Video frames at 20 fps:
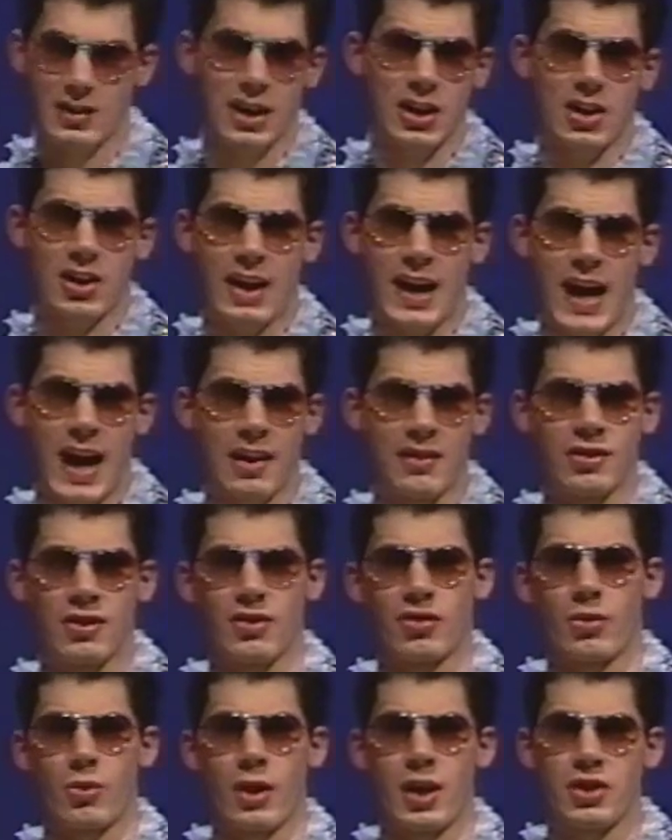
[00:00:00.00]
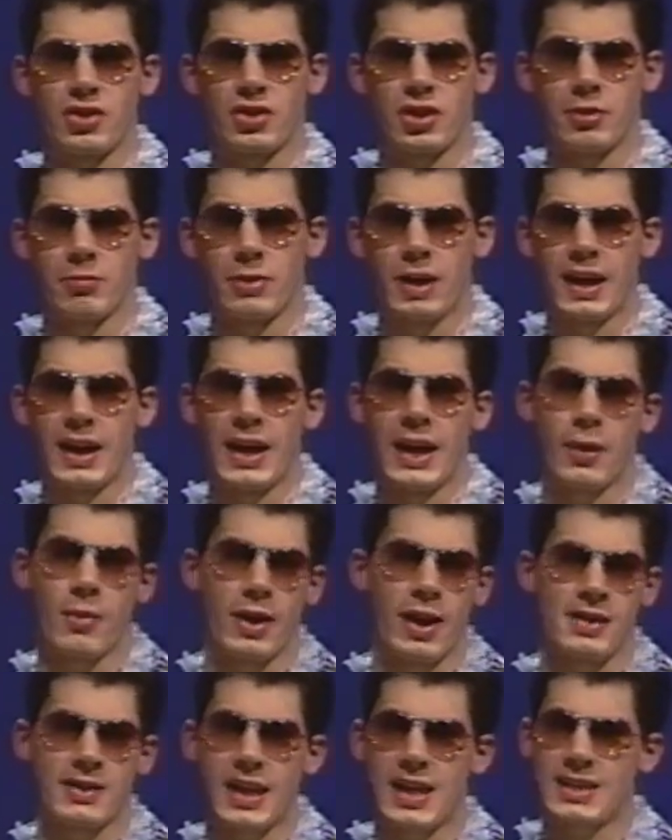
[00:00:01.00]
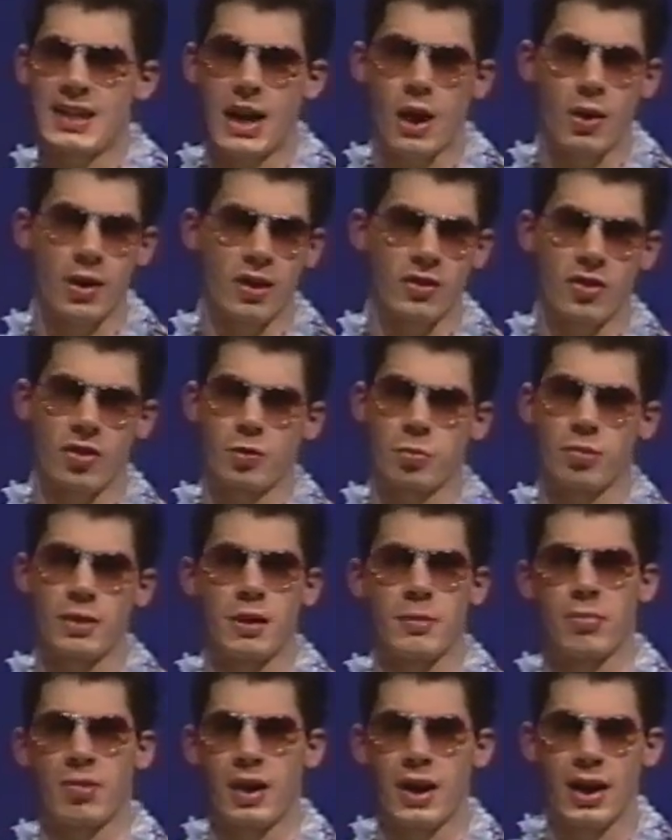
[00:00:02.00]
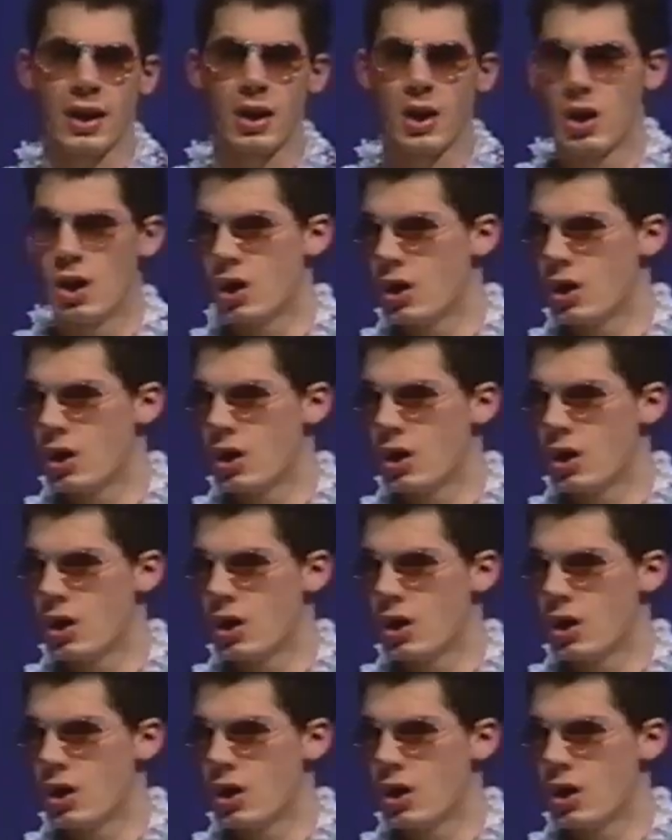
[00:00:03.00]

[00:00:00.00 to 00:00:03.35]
I could have asked this question, but anyways, that's how it is at spring break.